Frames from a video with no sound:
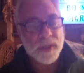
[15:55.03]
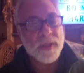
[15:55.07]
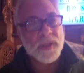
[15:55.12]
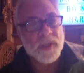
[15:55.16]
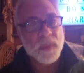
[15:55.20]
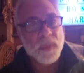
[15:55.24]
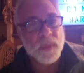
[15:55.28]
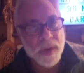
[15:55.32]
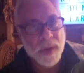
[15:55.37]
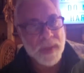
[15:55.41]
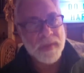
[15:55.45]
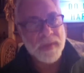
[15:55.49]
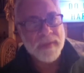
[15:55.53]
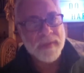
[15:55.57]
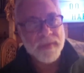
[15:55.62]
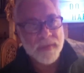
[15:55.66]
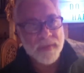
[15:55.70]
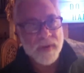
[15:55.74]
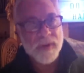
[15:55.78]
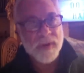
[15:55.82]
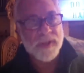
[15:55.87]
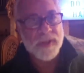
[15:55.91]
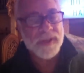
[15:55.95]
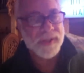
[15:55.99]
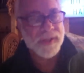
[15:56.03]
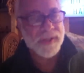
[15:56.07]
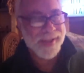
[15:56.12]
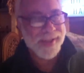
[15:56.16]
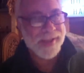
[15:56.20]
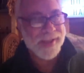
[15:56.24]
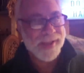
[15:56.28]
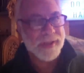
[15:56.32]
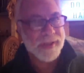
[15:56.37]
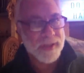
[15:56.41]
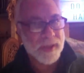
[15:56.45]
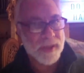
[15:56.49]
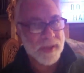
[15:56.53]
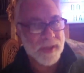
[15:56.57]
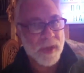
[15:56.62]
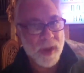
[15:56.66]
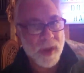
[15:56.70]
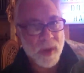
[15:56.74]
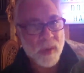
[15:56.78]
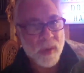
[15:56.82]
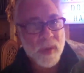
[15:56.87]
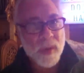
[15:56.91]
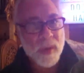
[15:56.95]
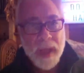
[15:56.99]
is one of the first things to
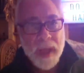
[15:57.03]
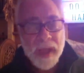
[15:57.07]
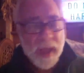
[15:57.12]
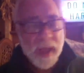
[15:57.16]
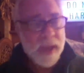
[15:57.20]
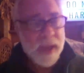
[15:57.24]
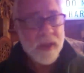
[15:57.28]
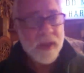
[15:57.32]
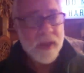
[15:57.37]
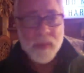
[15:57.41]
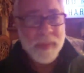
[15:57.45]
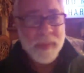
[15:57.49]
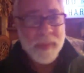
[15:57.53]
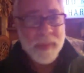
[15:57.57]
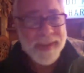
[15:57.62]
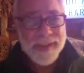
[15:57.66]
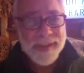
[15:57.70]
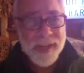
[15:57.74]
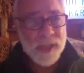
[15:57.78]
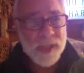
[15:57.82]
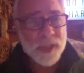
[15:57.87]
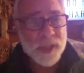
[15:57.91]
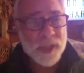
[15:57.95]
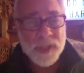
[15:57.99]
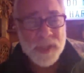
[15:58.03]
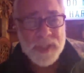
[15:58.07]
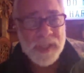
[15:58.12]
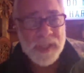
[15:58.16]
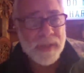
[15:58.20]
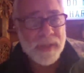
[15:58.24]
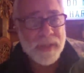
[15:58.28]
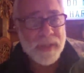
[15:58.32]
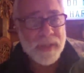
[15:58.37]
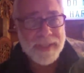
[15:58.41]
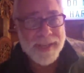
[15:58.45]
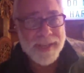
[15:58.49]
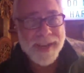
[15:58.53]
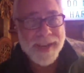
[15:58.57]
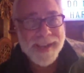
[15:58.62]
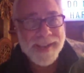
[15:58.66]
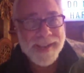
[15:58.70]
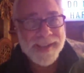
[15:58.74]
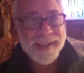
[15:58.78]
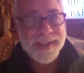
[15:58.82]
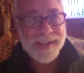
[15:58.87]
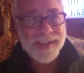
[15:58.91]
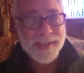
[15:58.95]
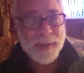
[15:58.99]
go. It could be dishes in the
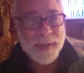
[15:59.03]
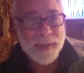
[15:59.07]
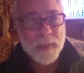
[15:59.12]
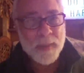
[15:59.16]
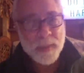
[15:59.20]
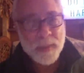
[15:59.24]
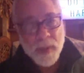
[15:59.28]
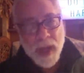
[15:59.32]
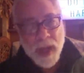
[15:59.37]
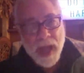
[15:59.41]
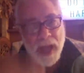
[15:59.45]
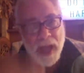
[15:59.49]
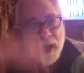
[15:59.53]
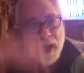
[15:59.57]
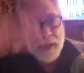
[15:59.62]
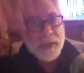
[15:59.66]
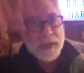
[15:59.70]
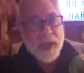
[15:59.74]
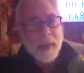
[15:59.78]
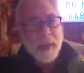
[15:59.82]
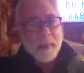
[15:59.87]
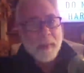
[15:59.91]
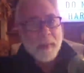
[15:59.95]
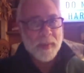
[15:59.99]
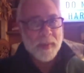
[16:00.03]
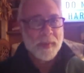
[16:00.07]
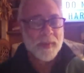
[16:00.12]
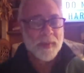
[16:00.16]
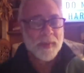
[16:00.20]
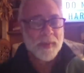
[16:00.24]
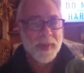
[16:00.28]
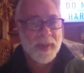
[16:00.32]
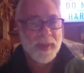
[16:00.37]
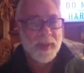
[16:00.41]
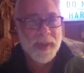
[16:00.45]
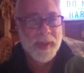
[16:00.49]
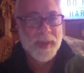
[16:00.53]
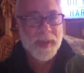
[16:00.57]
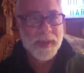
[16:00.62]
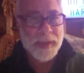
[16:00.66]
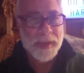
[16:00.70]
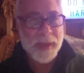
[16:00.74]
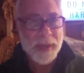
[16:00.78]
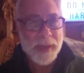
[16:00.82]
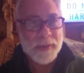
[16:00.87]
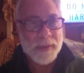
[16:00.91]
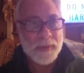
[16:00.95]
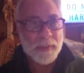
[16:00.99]
sink piled up
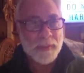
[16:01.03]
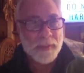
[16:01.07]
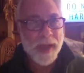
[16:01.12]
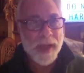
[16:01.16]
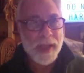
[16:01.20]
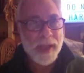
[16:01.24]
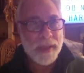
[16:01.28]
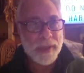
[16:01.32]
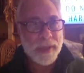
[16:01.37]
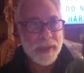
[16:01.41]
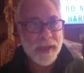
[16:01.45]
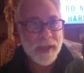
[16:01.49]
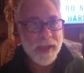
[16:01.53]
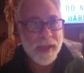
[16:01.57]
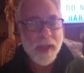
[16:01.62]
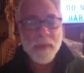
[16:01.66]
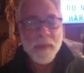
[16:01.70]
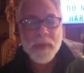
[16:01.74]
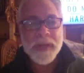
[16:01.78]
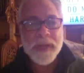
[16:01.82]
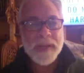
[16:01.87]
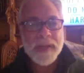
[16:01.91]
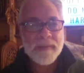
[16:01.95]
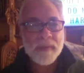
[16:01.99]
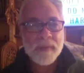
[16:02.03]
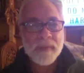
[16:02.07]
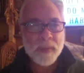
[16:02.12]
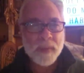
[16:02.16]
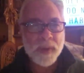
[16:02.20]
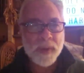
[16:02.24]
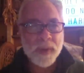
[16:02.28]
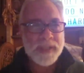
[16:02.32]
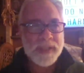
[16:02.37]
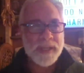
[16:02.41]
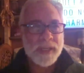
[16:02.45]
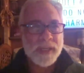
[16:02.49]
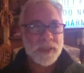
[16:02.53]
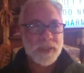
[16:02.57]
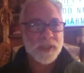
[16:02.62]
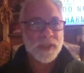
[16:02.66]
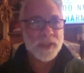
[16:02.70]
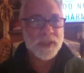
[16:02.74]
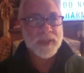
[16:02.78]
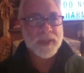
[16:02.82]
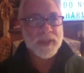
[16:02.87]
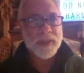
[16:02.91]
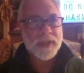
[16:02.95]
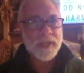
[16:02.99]
that was my thing. I wouldn't even put
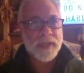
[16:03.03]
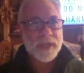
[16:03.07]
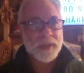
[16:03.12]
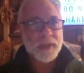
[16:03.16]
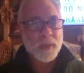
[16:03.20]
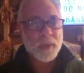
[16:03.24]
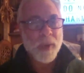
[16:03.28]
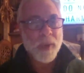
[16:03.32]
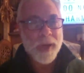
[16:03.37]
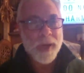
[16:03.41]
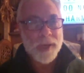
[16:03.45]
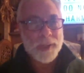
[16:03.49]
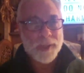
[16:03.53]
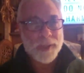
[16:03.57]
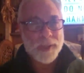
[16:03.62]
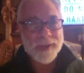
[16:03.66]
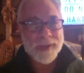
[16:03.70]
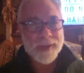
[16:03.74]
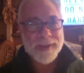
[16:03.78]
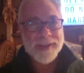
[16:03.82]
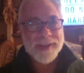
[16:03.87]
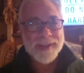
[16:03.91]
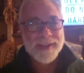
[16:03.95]
dishes in the dishwasher.